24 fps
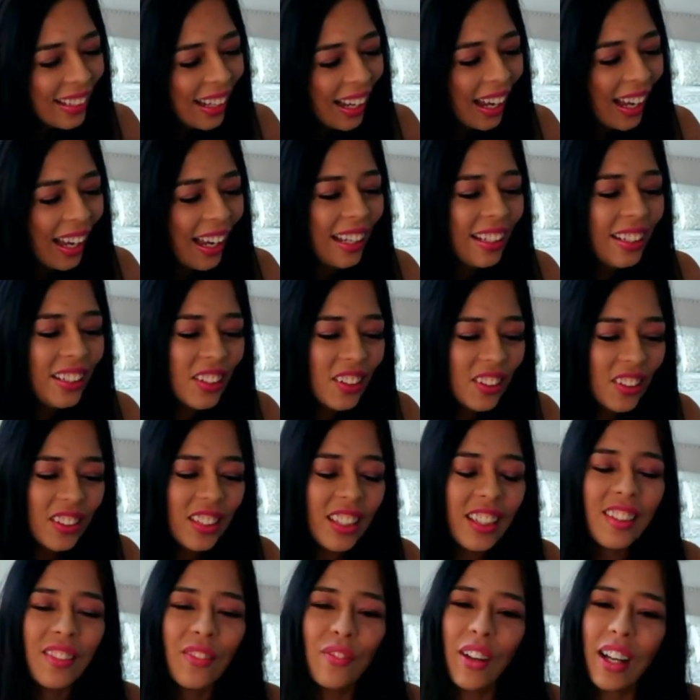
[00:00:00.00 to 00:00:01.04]
I know
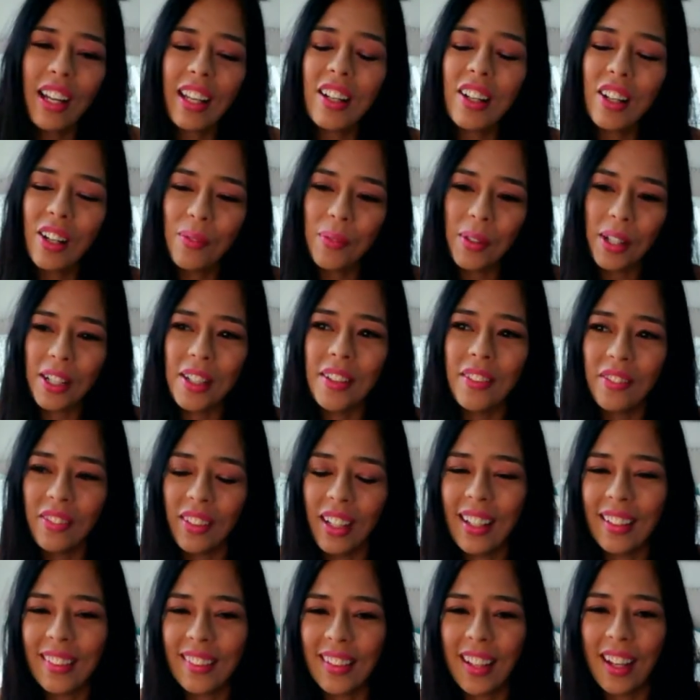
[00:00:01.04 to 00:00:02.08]
this might come off
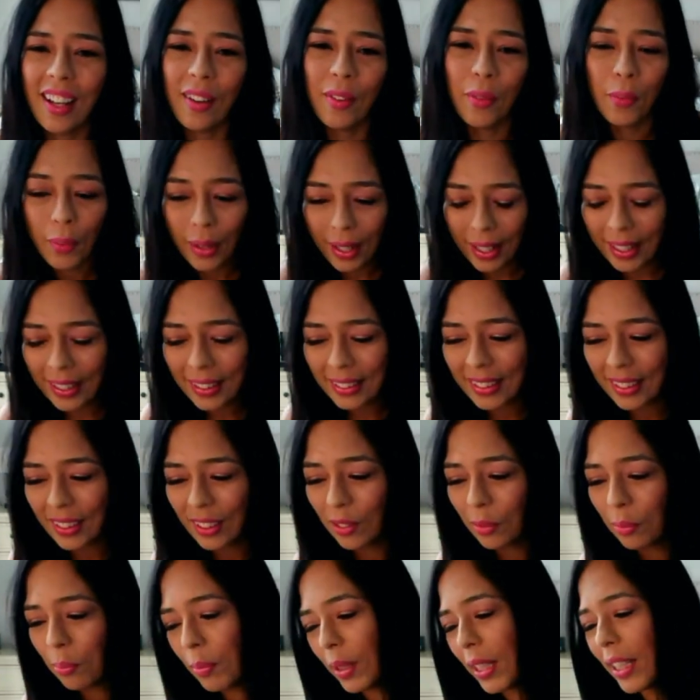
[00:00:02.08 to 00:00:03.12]
as a rant
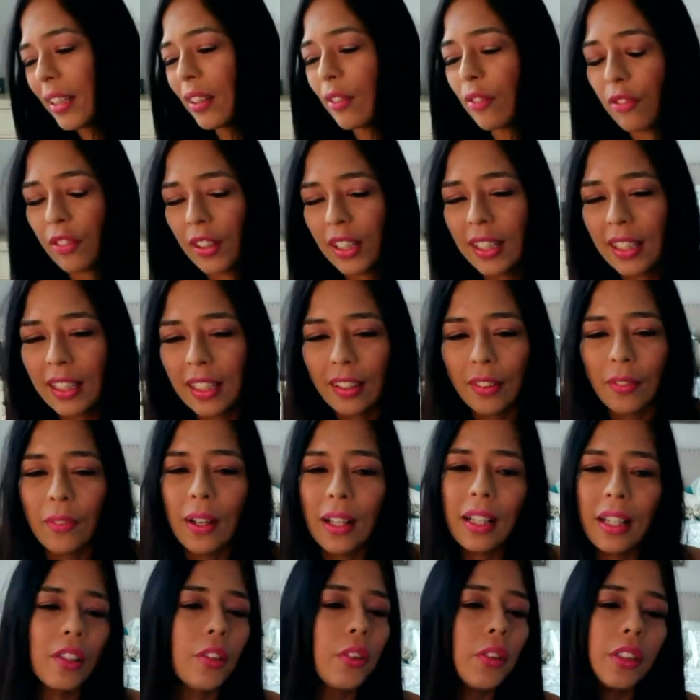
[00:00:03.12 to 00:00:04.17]
of me defending
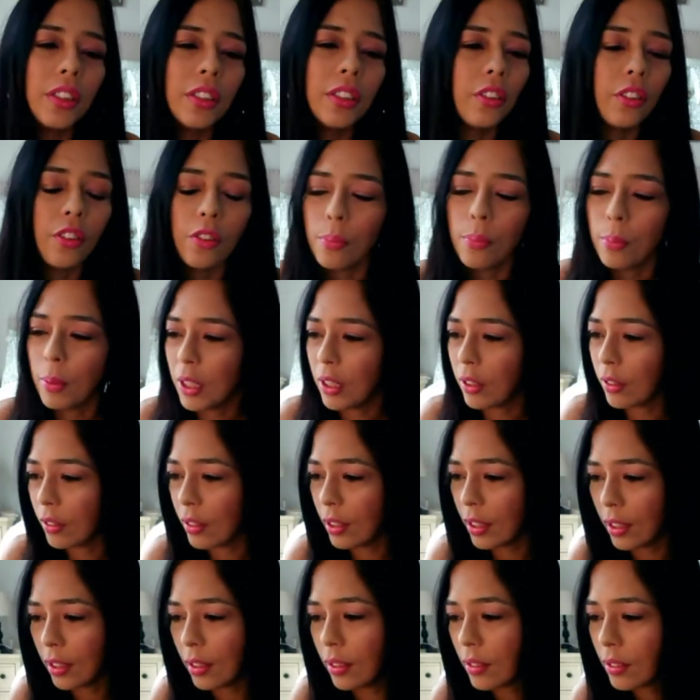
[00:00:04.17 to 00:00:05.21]
Randy Orton just because
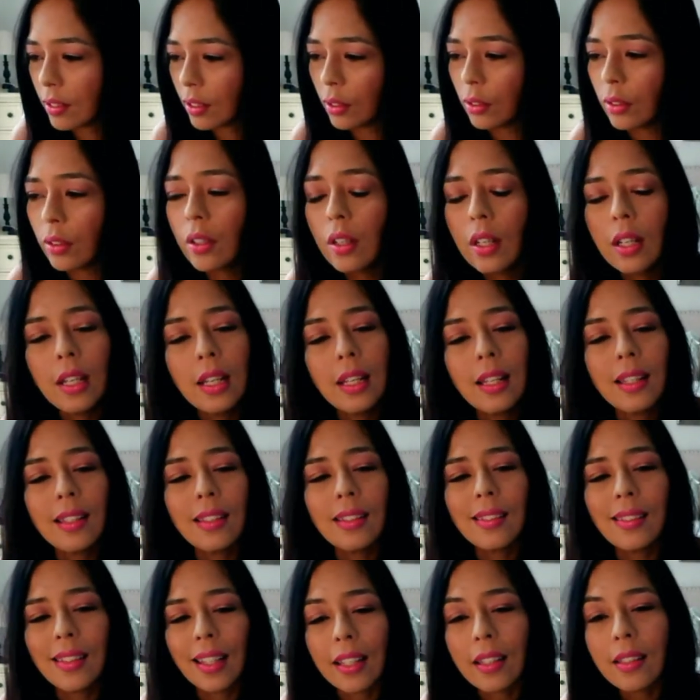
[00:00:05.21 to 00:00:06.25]
he is so
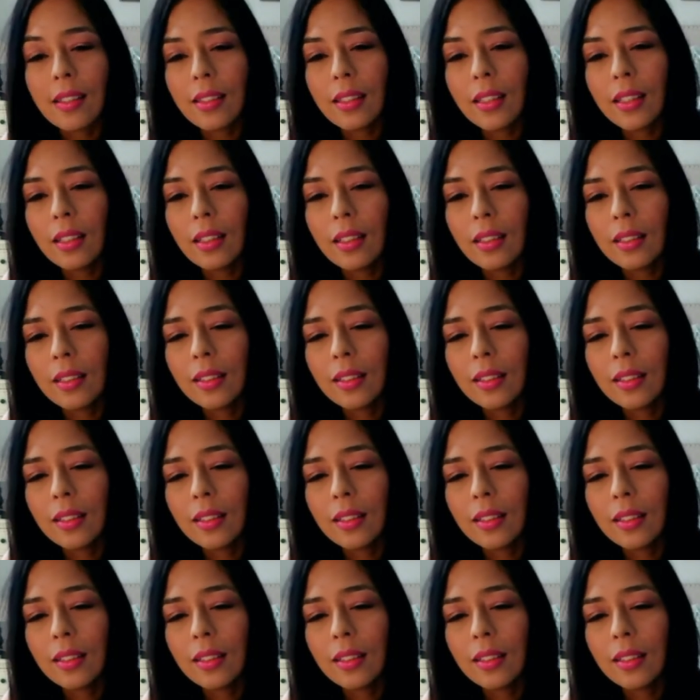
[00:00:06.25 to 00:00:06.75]
sexy.